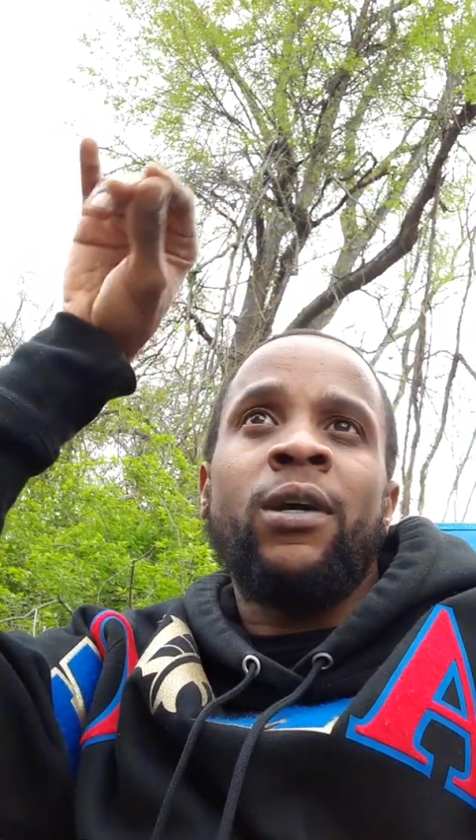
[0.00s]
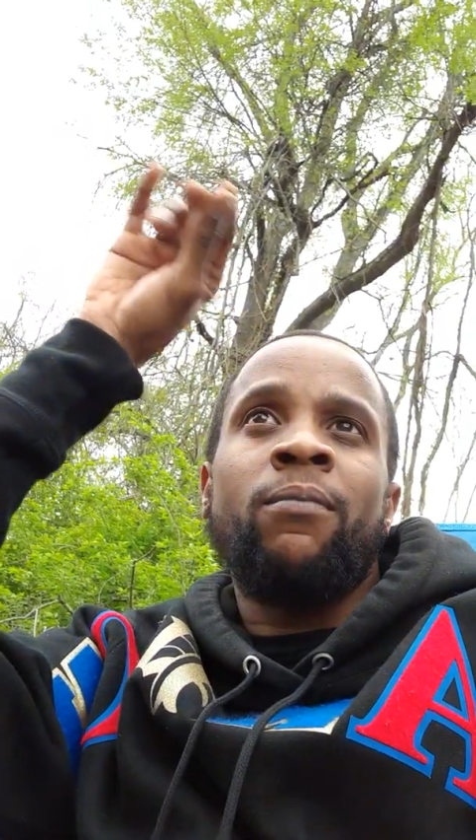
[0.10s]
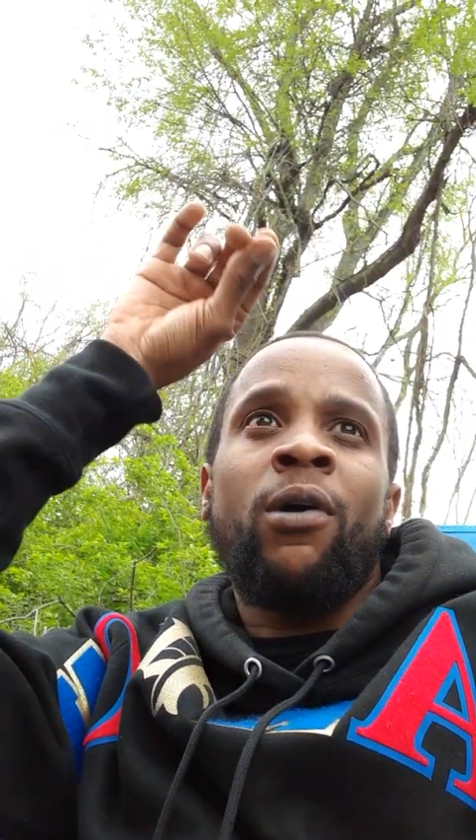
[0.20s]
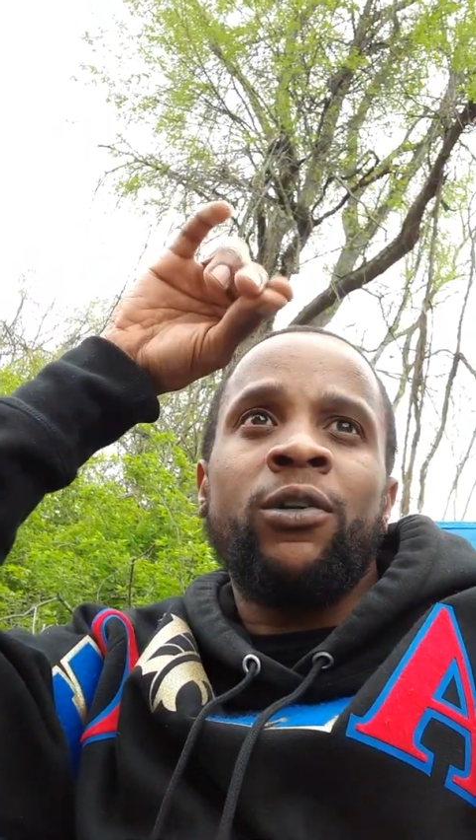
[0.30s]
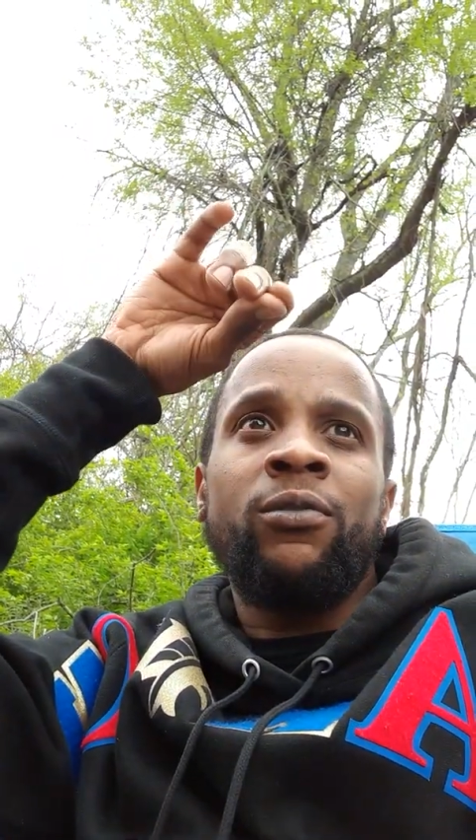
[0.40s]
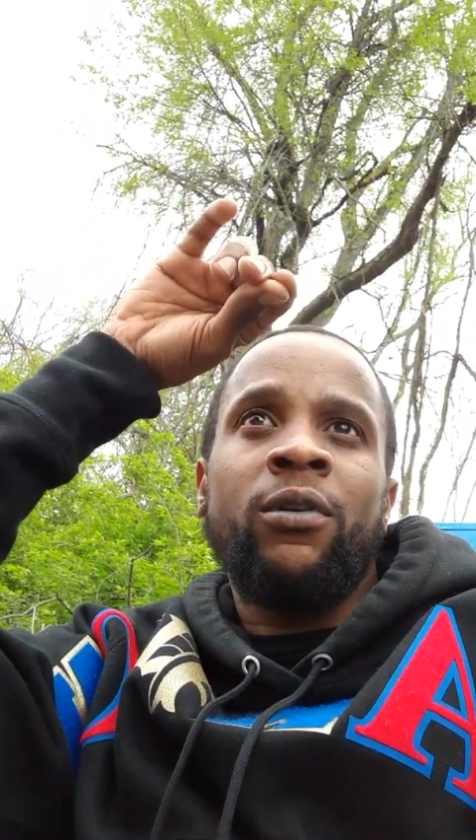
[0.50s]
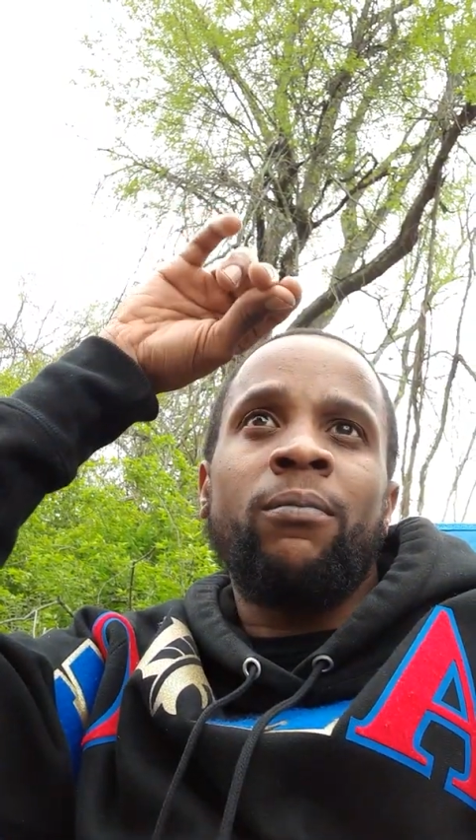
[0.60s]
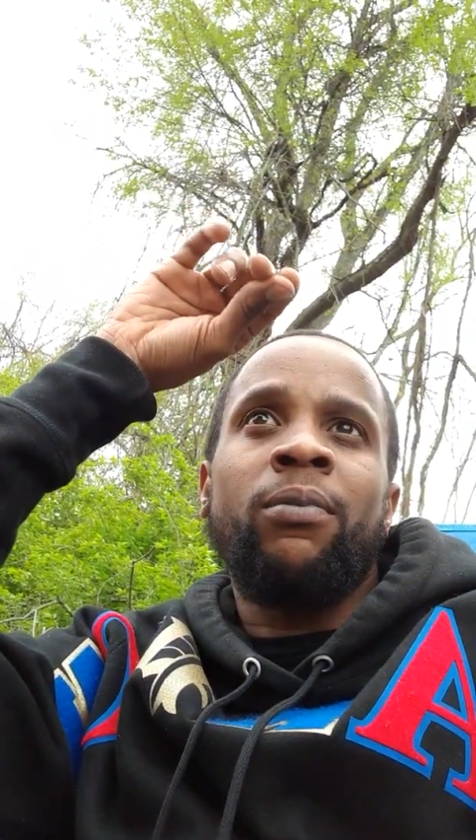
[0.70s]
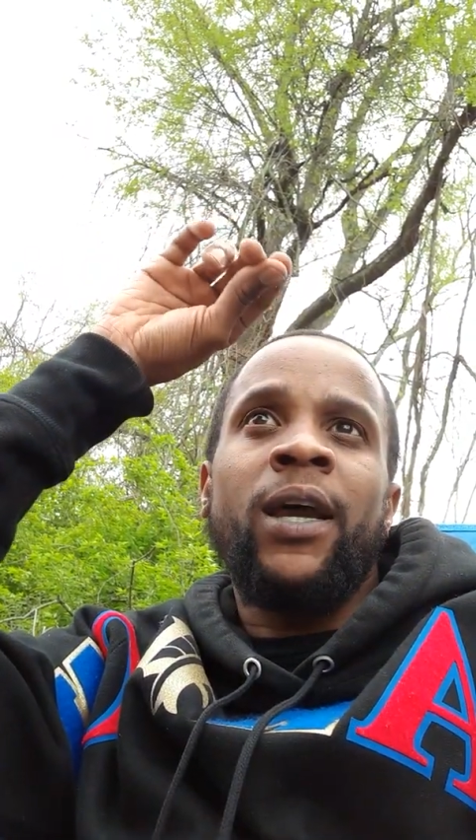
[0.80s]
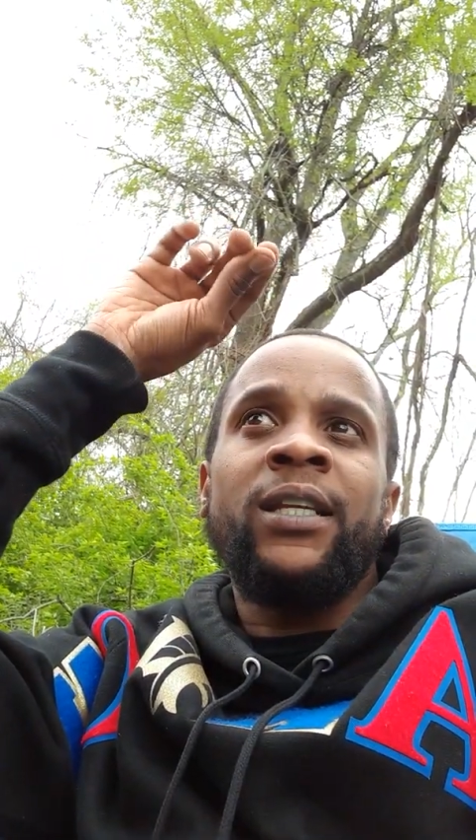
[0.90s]
and Marduk
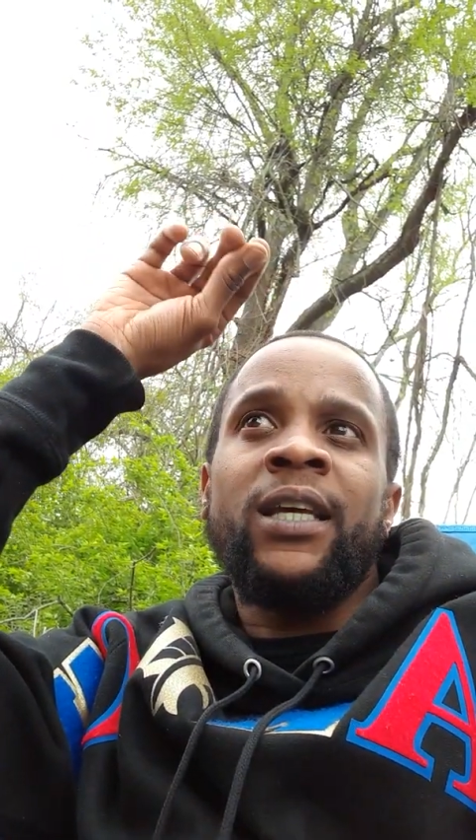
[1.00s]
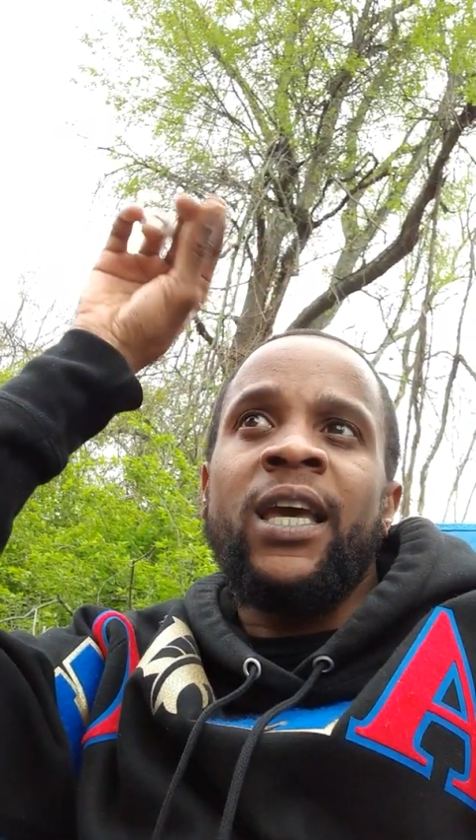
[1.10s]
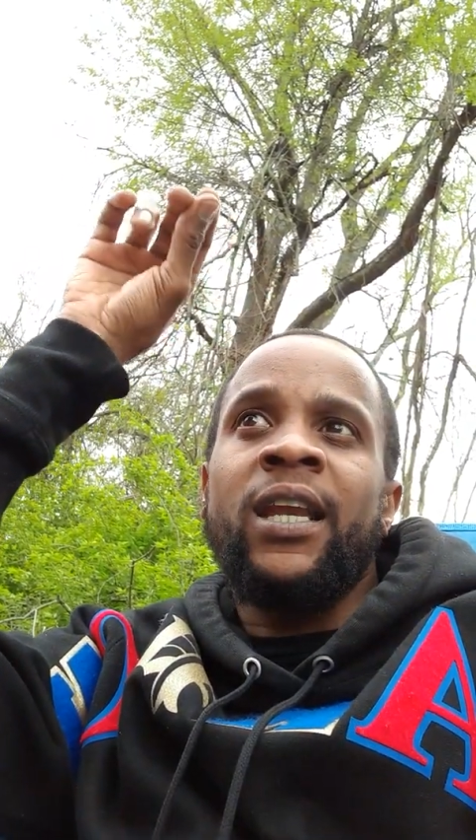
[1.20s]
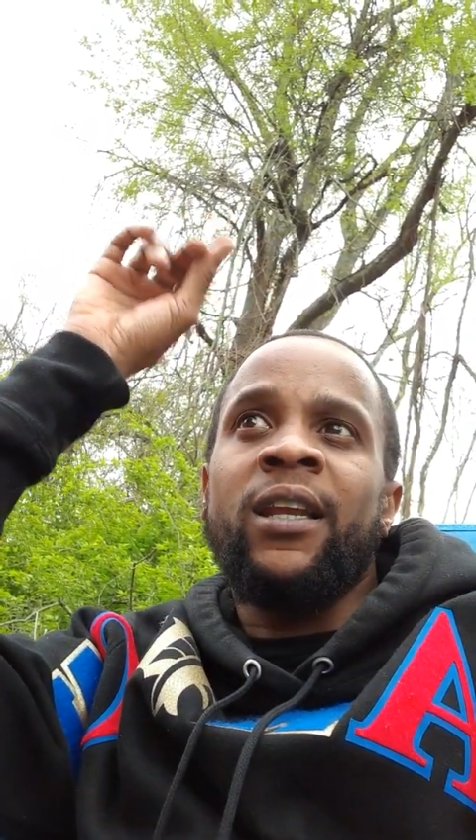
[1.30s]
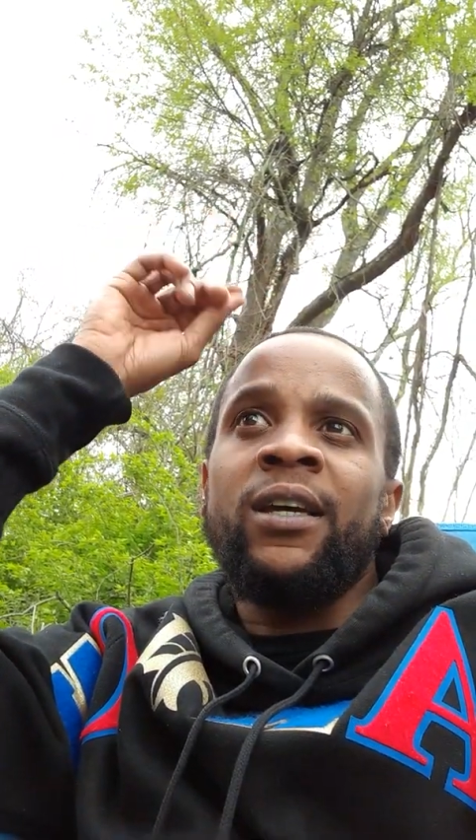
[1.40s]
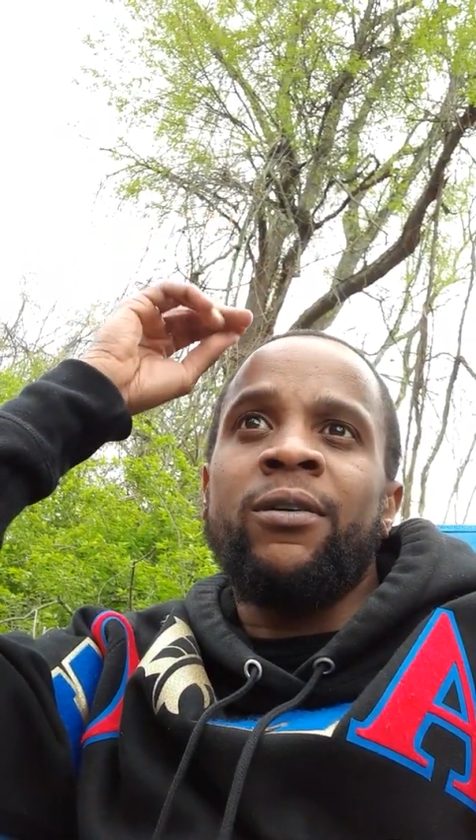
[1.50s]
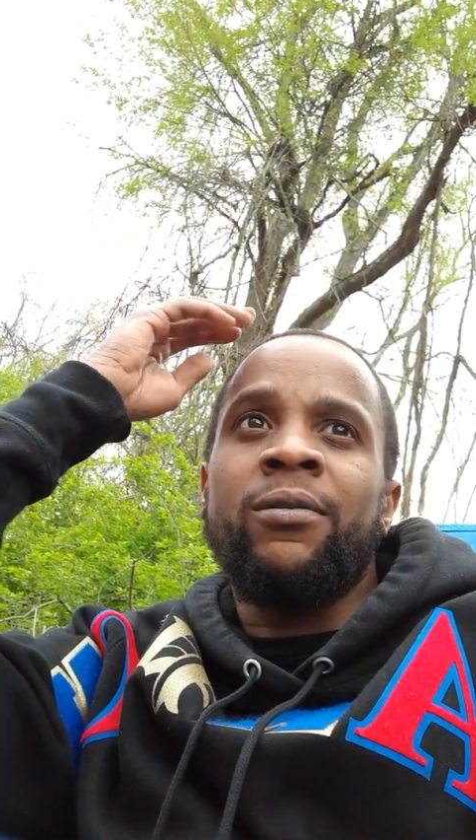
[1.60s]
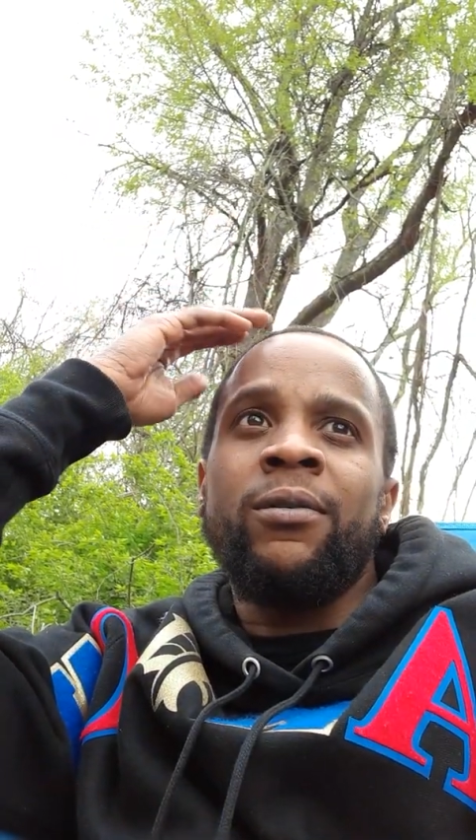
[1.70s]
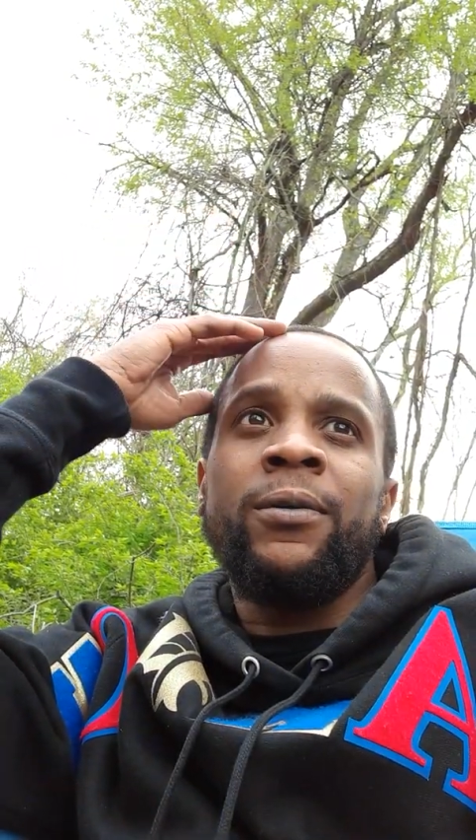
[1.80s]
complained to Enlil,